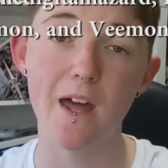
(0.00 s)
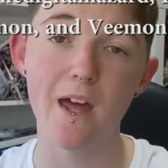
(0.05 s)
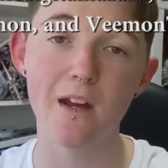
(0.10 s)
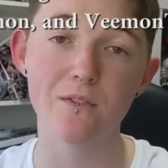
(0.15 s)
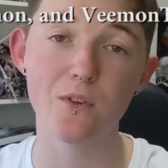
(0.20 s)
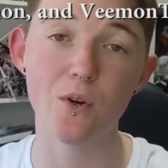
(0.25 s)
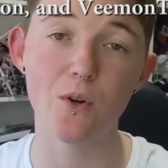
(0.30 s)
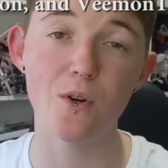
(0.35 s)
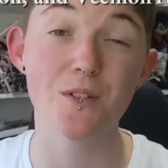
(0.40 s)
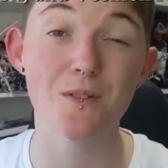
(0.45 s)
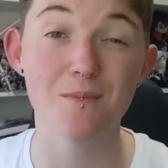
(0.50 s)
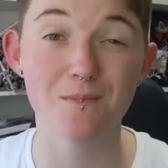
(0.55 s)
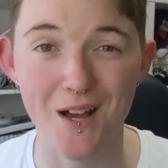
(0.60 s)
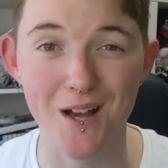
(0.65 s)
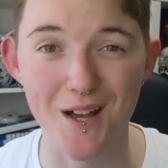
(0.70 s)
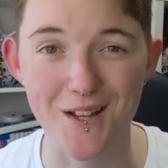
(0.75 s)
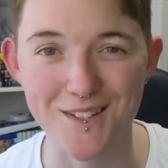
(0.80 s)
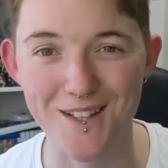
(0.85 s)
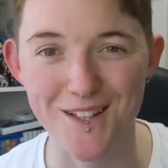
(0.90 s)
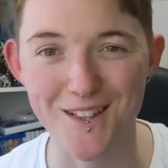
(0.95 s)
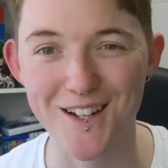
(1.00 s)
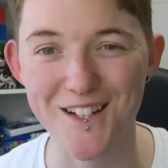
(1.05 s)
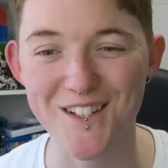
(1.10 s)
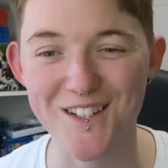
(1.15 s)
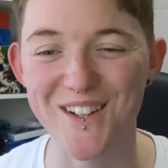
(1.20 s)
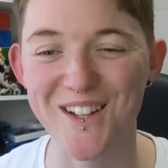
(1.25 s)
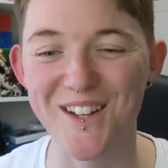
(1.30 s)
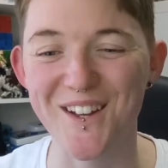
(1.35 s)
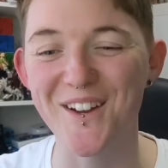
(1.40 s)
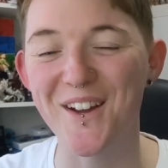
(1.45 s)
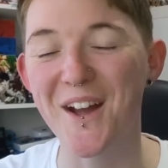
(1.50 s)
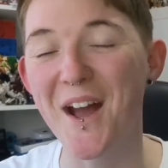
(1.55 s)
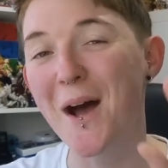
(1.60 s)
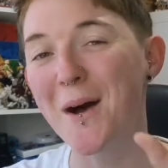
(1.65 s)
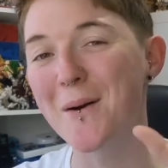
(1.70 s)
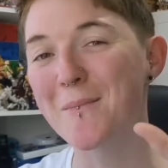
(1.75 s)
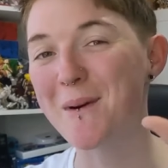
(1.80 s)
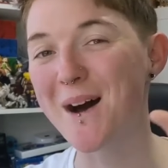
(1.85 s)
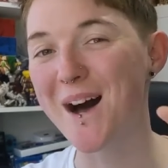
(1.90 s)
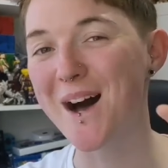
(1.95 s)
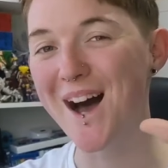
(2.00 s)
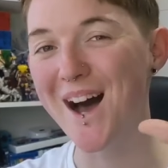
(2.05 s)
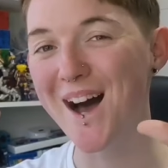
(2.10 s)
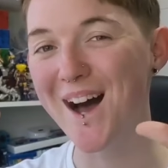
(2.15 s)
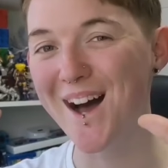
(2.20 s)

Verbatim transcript: And of course, I'll see you in the next video. Bye!